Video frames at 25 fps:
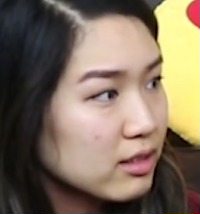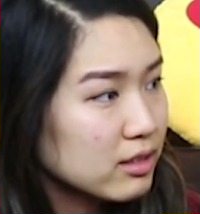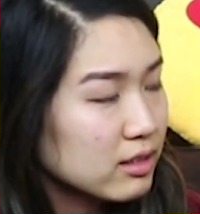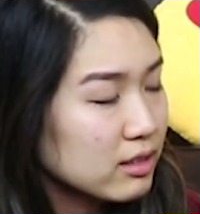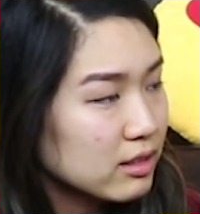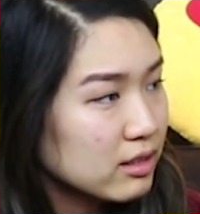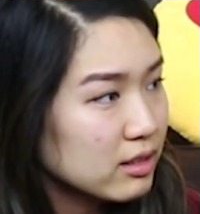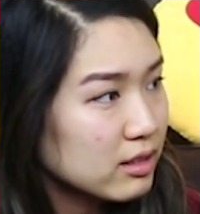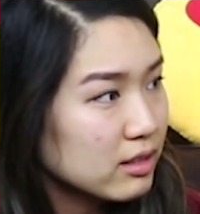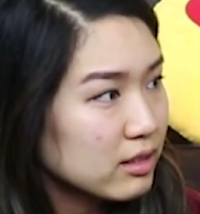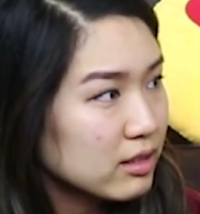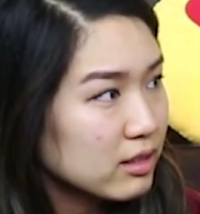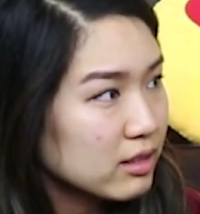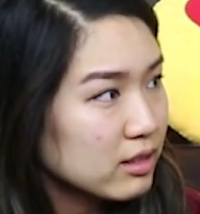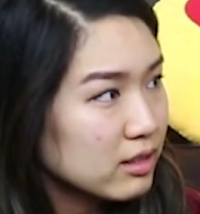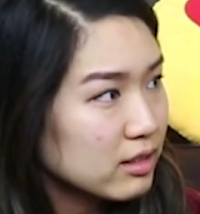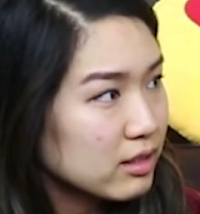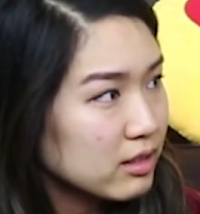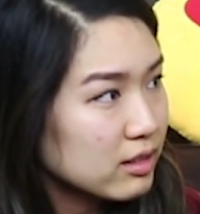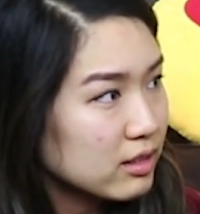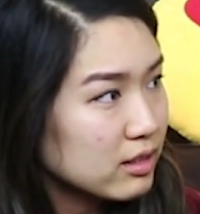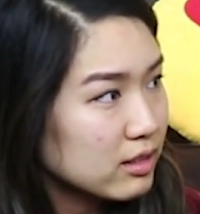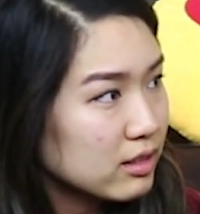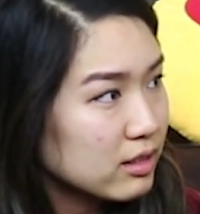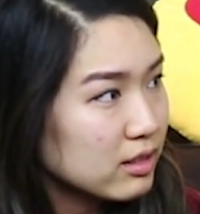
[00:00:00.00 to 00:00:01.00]

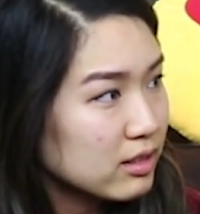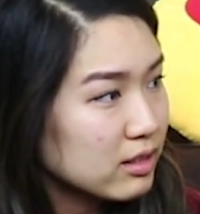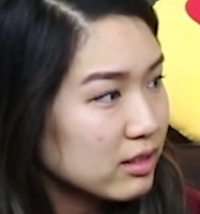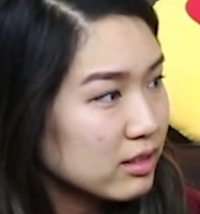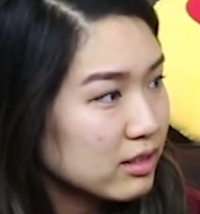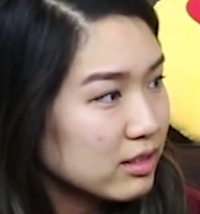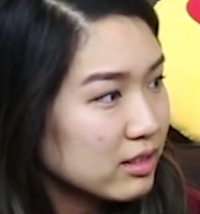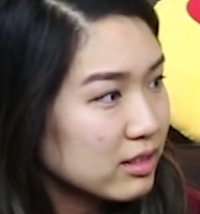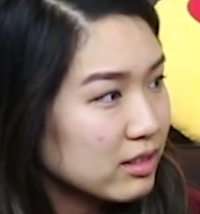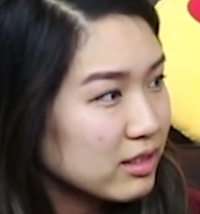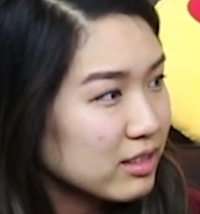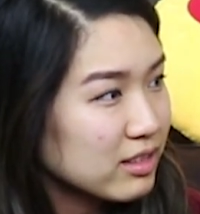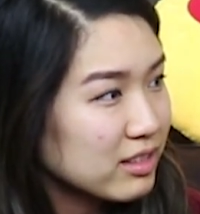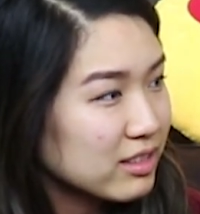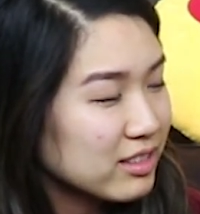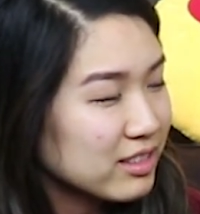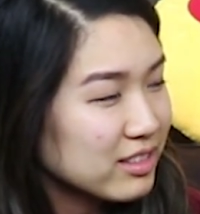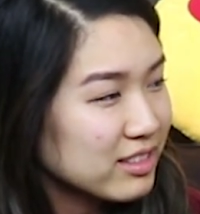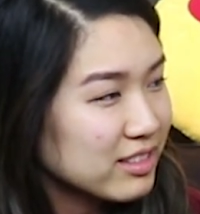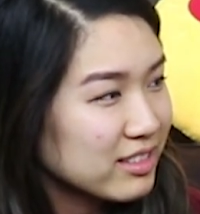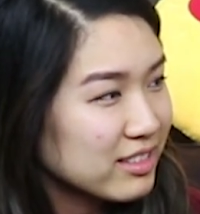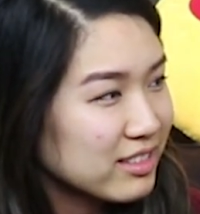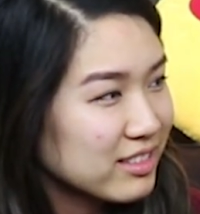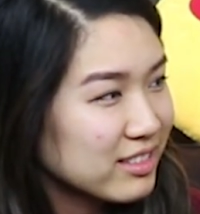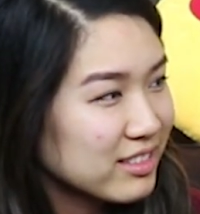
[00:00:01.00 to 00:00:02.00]

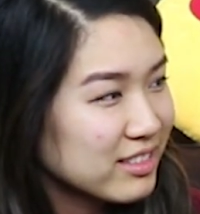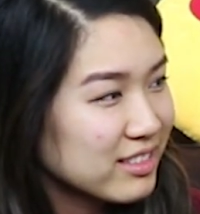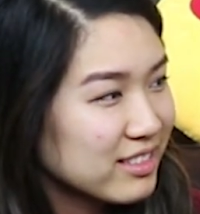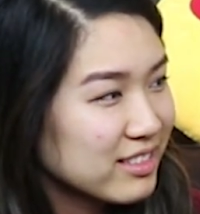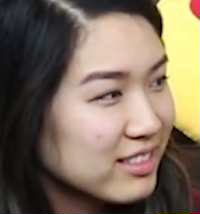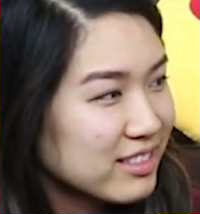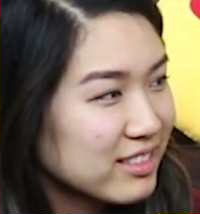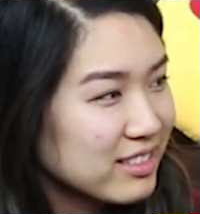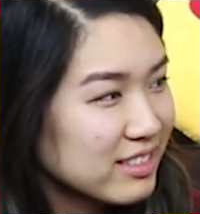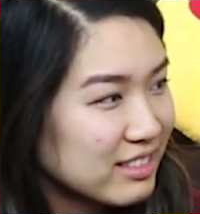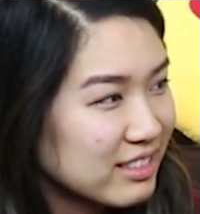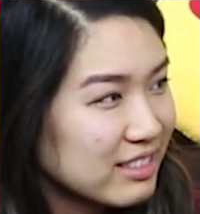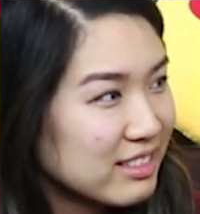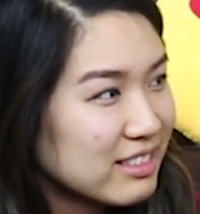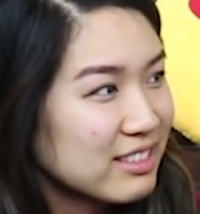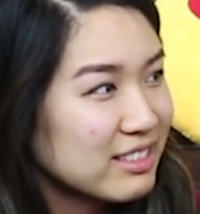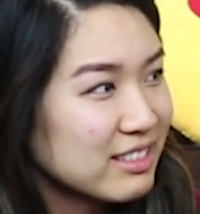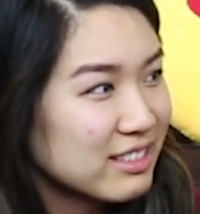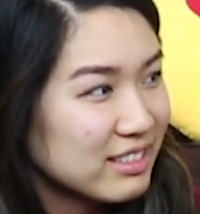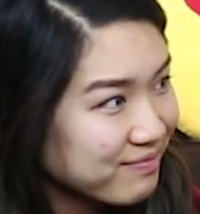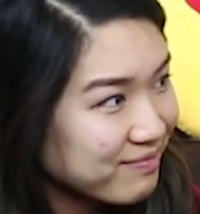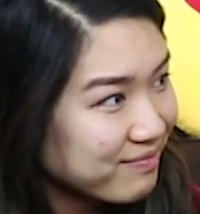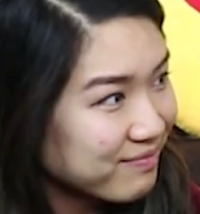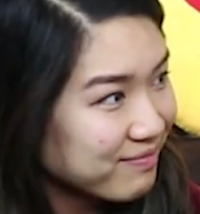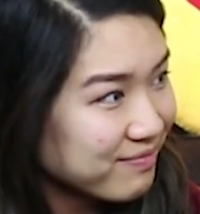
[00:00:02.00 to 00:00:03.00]

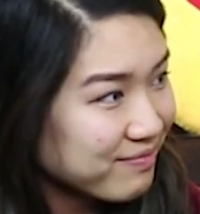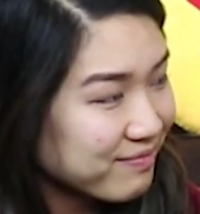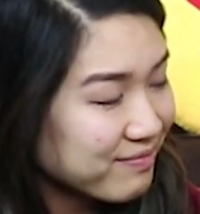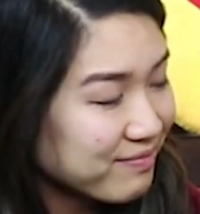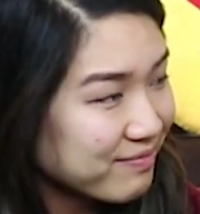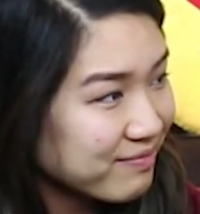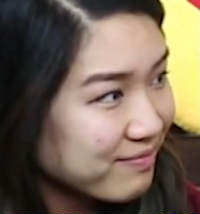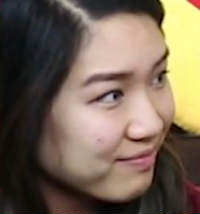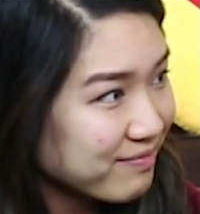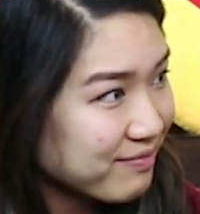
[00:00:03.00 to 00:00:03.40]
[no speech]